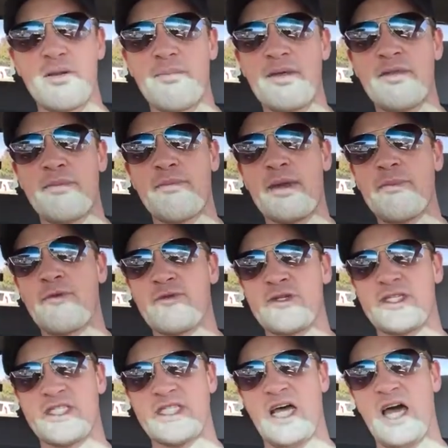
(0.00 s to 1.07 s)
would have been the people
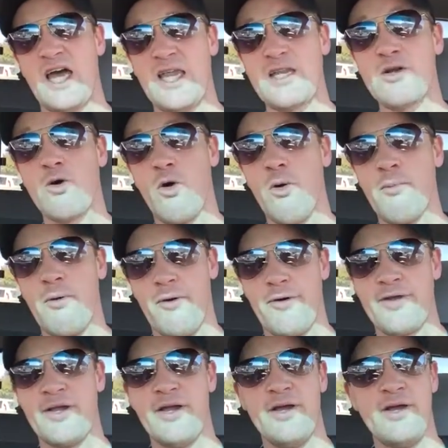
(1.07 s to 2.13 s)
to sign
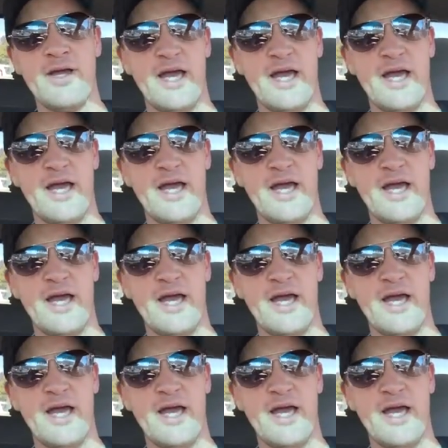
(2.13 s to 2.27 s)
Goldberg